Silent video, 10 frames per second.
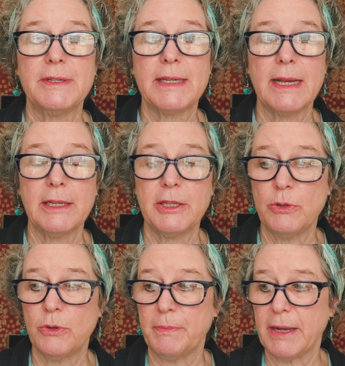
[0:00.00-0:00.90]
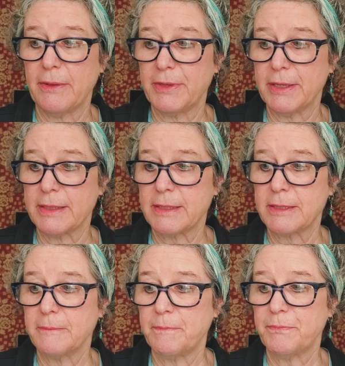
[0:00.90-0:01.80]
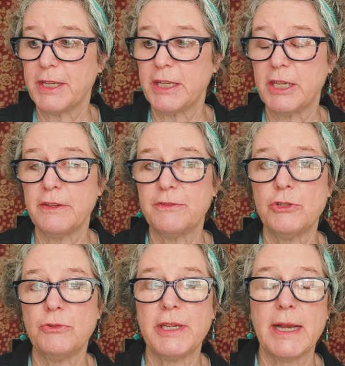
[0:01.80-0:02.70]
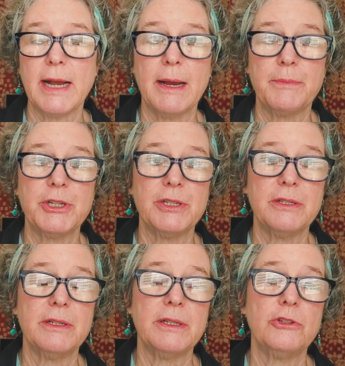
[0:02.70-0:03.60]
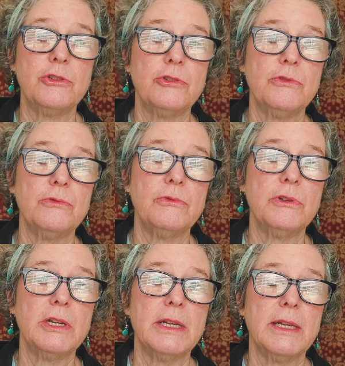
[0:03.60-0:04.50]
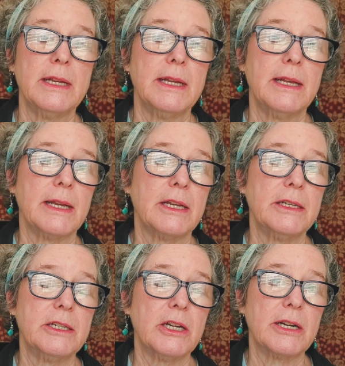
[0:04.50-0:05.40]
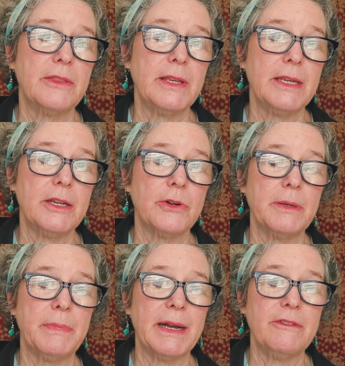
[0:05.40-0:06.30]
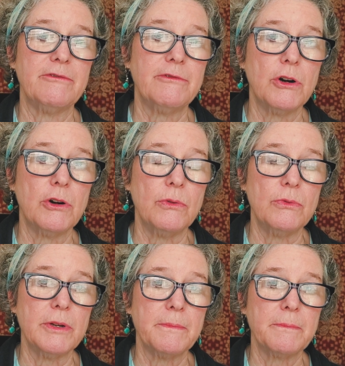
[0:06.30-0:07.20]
telling you about this gives you the option to conduct the hearing by phone.